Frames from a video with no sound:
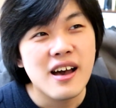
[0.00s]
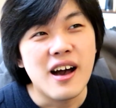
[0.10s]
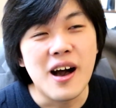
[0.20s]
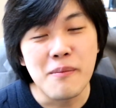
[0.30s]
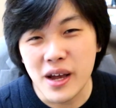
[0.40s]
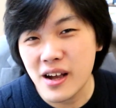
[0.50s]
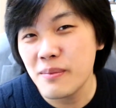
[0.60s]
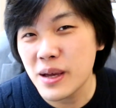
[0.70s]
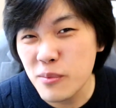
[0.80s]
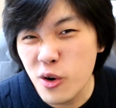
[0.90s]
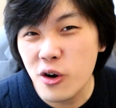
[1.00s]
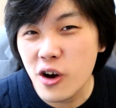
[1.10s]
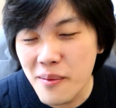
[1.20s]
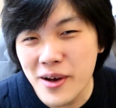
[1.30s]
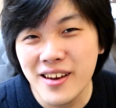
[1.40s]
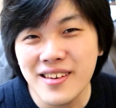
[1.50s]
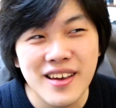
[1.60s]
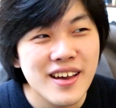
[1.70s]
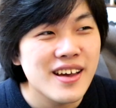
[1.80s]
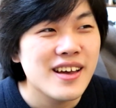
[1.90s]
are becoming more common
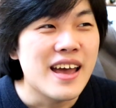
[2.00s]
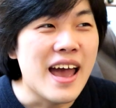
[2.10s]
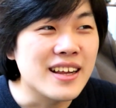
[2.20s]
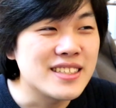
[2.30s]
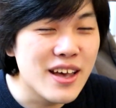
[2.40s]
and